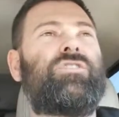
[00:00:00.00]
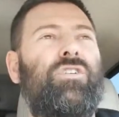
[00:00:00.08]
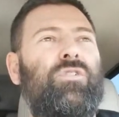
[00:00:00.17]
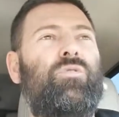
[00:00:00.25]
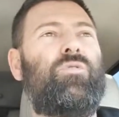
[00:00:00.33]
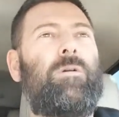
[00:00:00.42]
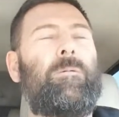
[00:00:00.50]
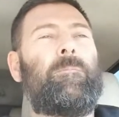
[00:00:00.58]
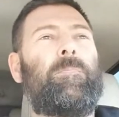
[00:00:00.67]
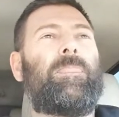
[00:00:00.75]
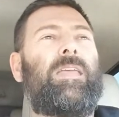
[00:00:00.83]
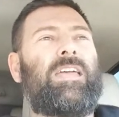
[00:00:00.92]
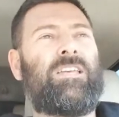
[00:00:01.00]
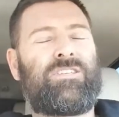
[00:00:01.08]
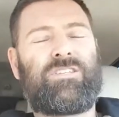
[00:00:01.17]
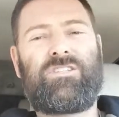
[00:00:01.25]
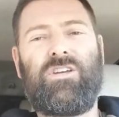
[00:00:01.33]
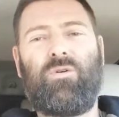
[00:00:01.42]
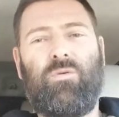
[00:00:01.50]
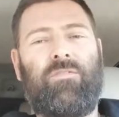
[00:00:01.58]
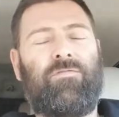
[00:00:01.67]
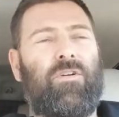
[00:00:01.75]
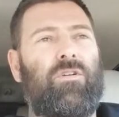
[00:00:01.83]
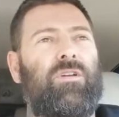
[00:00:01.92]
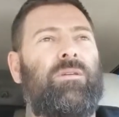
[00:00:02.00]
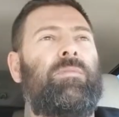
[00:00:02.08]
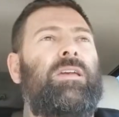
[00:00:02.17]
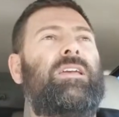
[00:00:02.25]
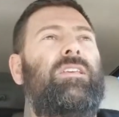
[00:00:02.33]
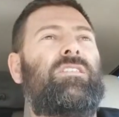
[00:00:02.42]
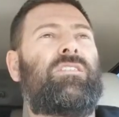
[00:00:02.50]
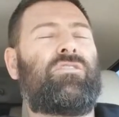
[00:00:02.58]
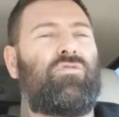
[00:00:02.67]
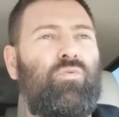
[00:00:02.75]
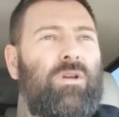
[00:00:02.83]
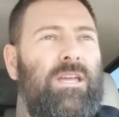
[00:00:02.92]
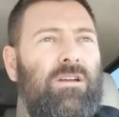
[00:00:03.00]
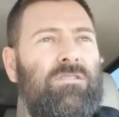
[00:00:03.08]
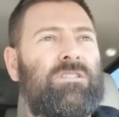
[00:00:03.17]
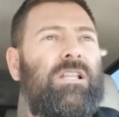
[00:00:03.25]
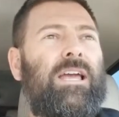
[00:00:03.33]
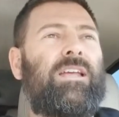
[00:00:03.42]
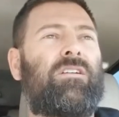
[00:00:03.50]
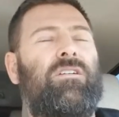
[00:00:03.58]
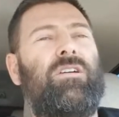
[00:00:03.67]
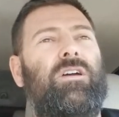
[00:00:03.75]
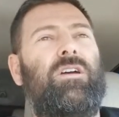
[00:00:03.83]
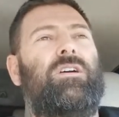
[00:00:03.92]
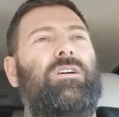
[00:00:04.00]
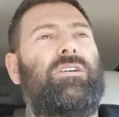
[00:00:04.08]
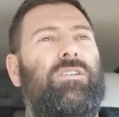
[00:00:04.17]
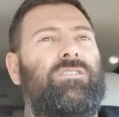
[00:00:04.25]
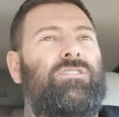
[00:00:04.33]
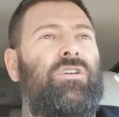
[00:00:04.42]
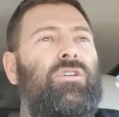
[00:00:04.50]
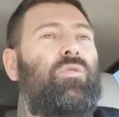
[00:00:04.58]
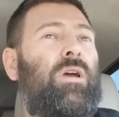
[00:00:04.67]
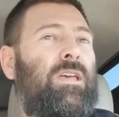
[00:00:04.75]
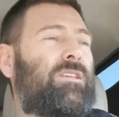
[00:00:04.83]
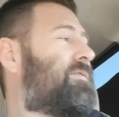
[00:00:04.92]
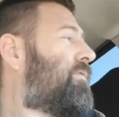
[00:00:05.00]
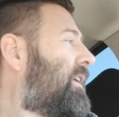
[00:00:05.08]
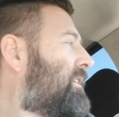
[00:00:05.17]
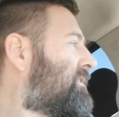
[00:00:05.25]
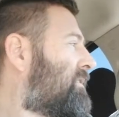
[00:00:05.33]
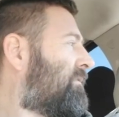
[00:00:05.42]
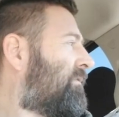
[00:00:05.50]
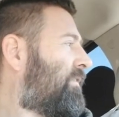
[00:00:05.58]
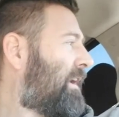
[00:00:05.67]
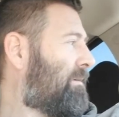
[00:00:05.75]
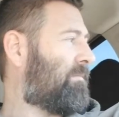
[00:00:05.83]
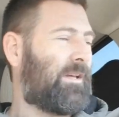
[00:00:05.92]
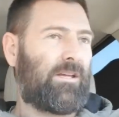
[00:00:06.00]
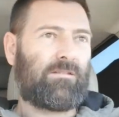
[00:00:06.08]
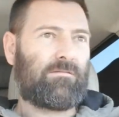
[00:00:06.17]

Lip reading: to is still referring me 3 years later to his friends and family.